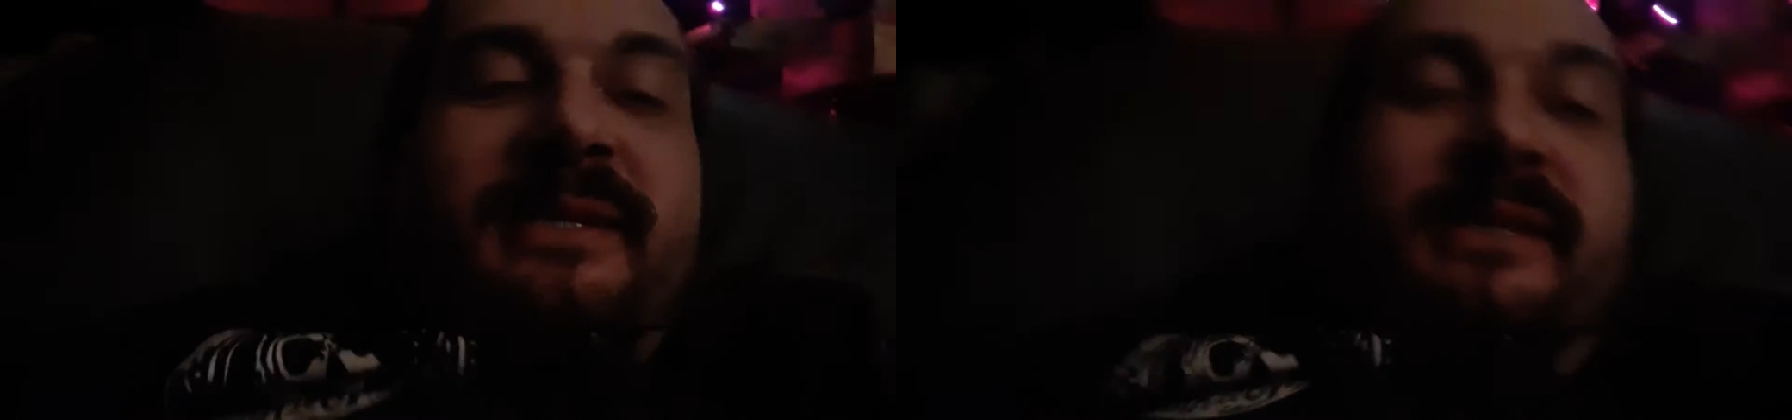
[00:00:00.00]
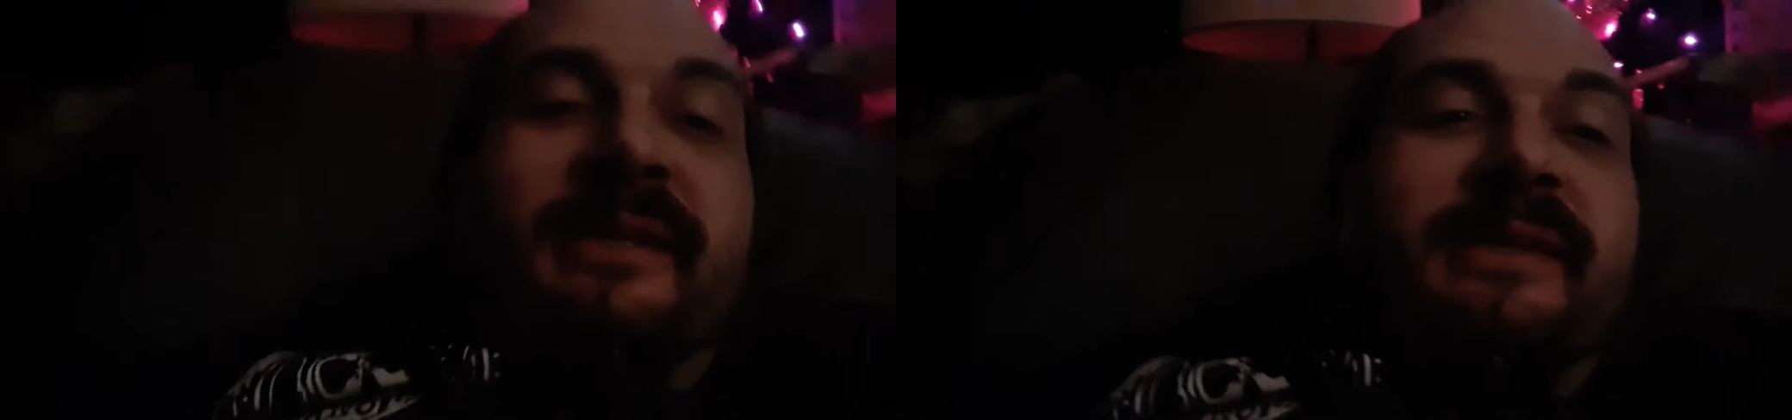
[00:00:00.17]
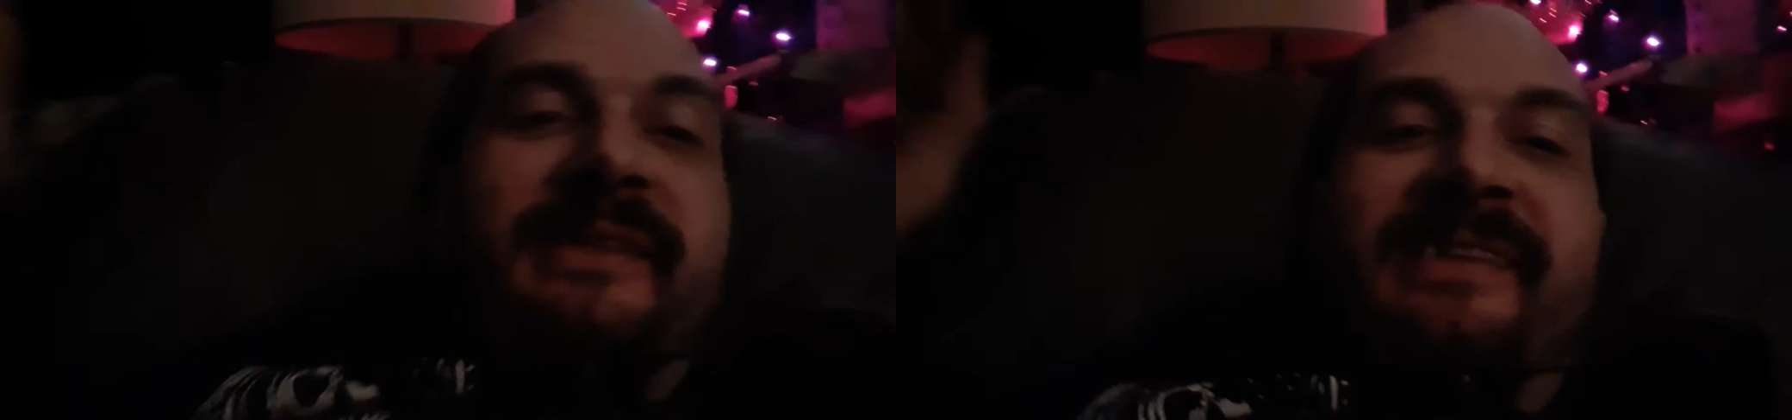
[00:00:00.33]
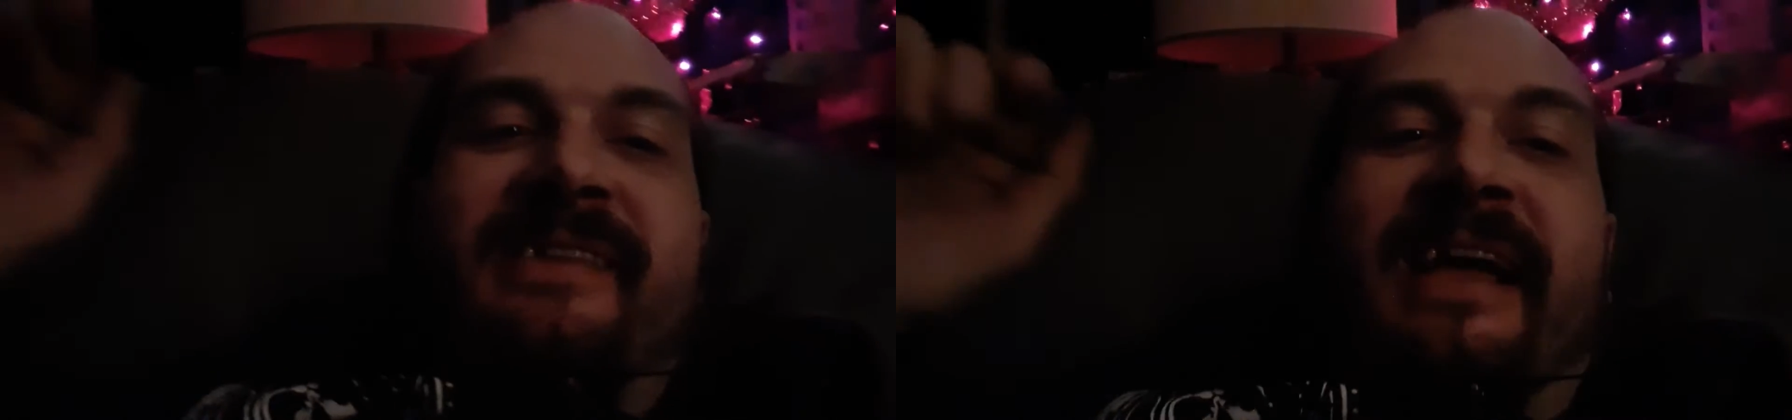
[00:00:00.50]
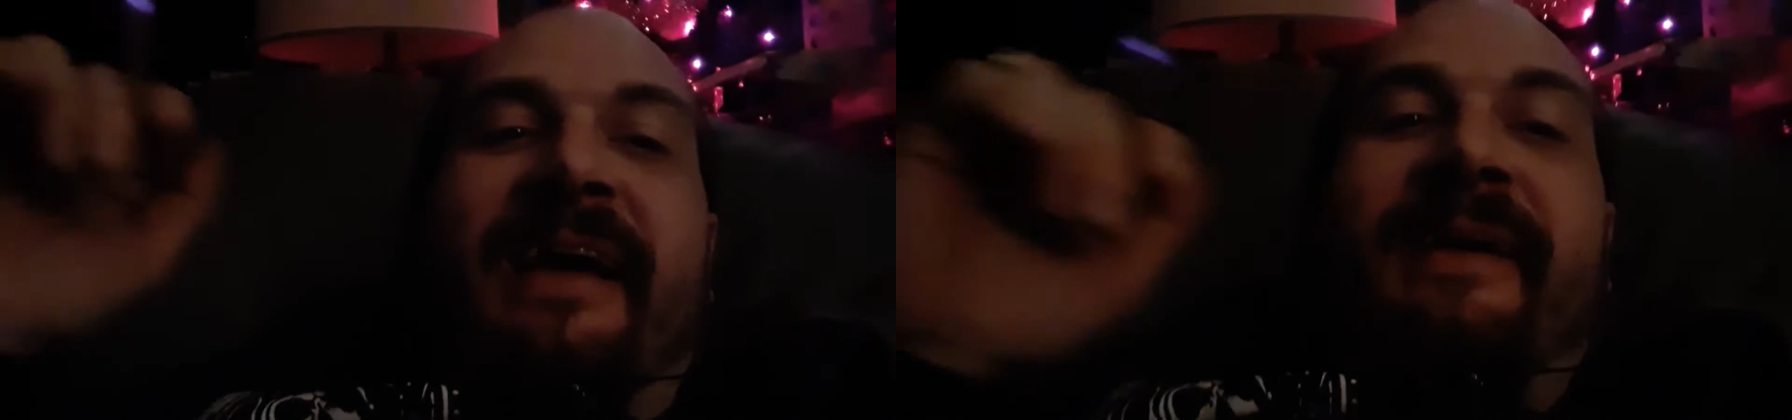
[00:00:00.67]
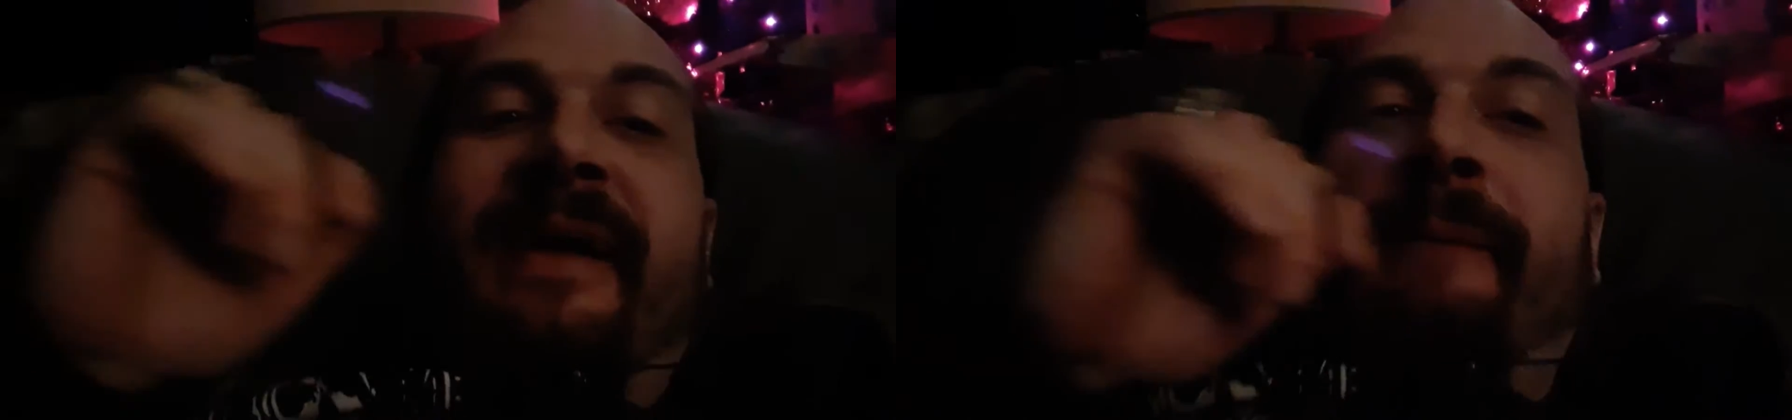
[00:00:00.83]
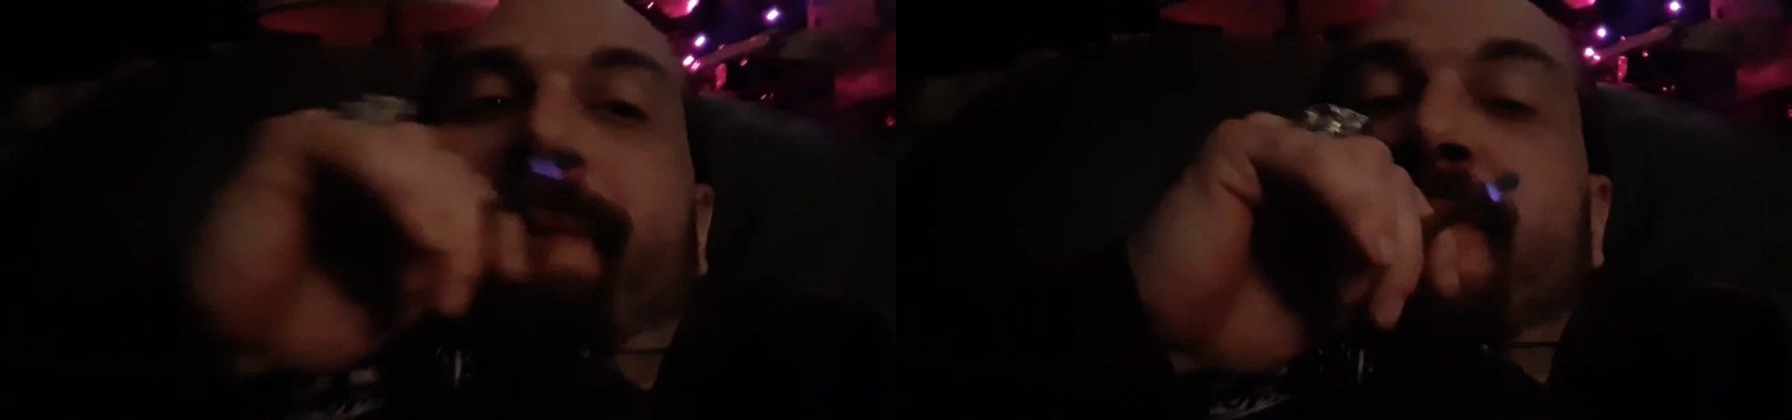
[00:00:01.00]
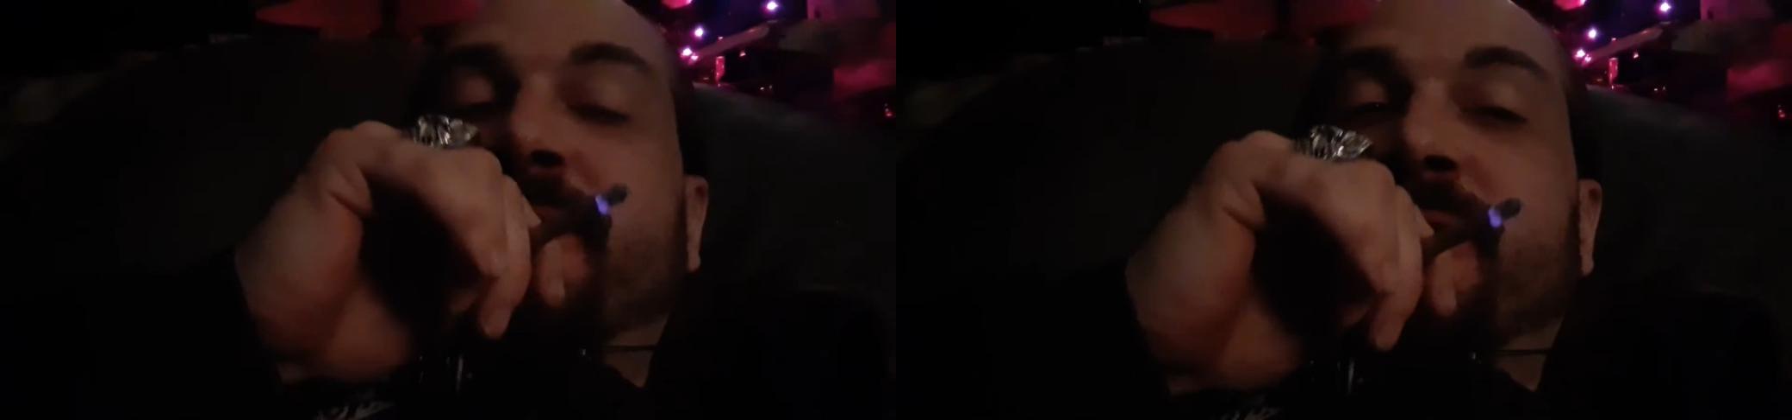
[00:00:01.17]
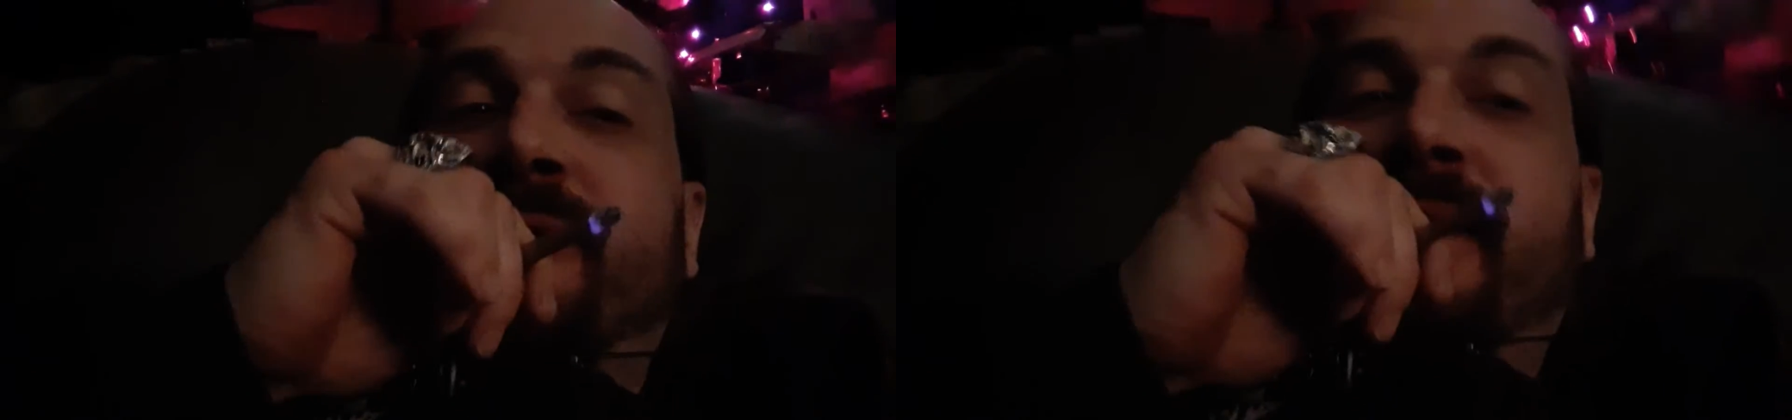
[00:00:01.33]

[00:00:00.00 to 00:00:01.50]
and that episode,